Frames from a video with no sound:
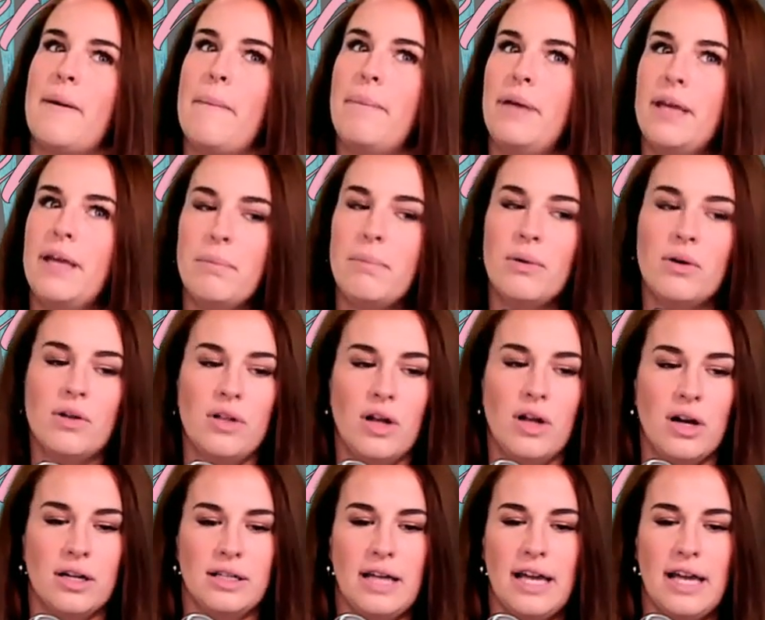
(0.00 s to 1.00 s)
people
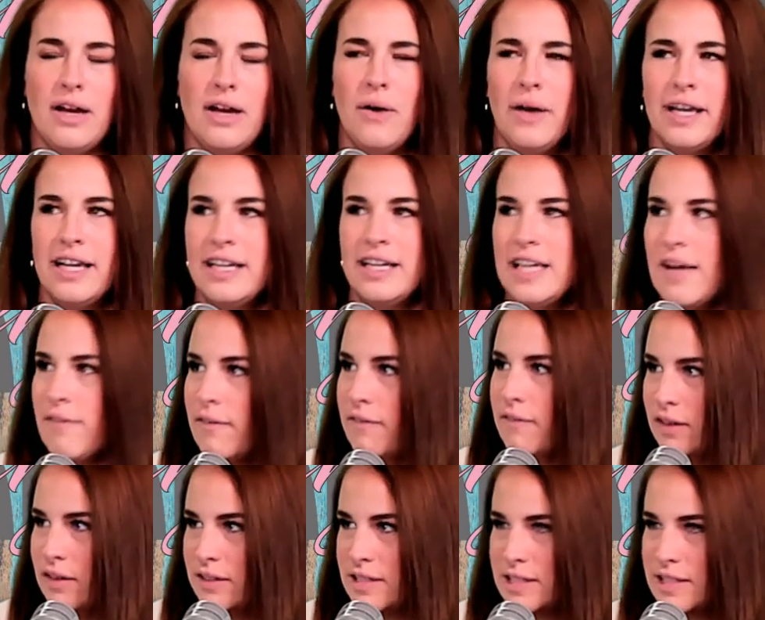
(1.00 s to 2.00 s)
are like, "Oh, I could never
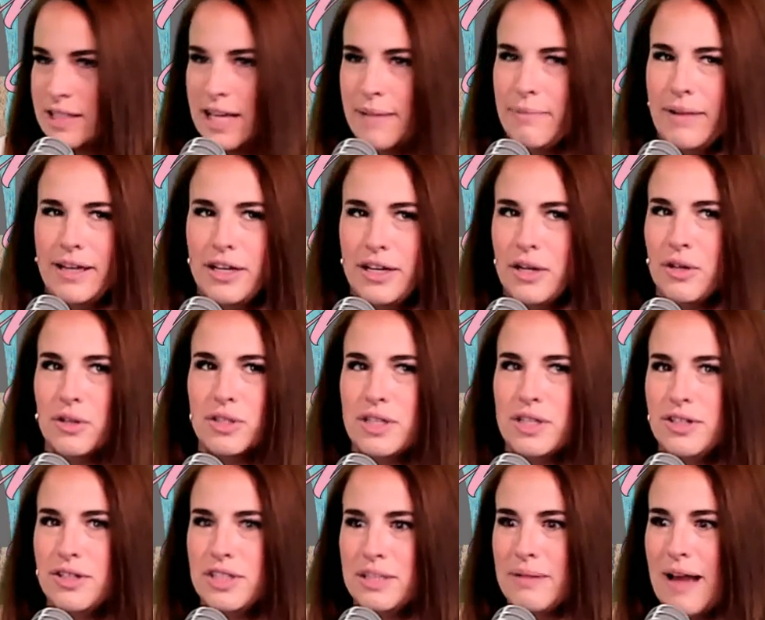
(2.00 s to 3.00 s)
fall asleep." Like you're
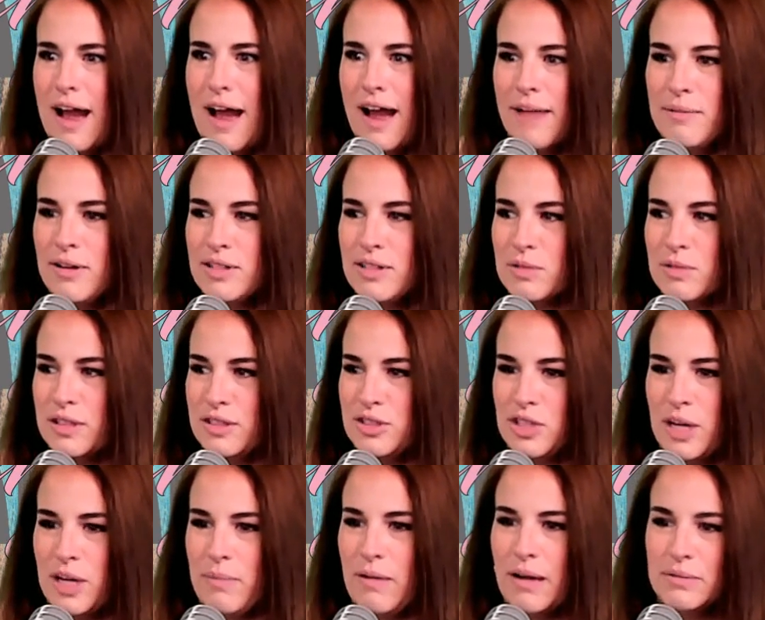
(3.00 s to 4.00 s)
touching my eyeballs with
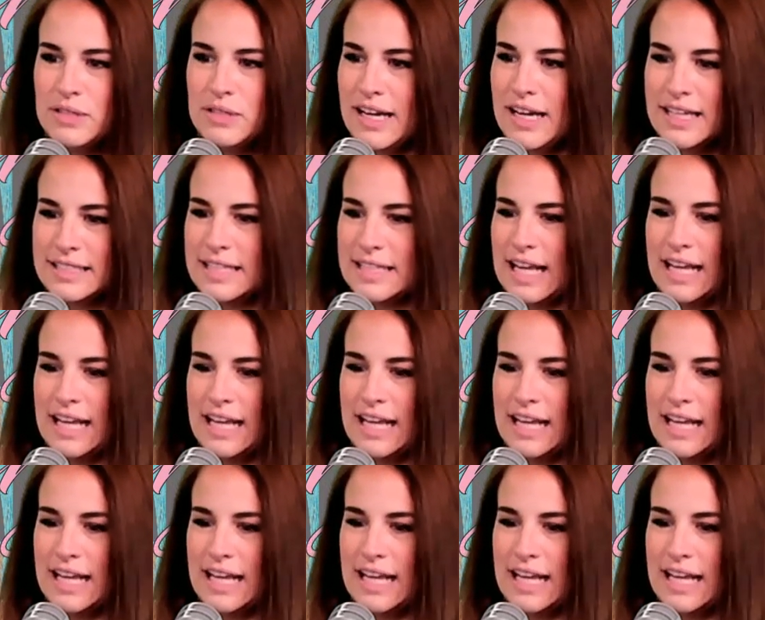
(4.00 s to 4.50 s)
sharp objects. Like,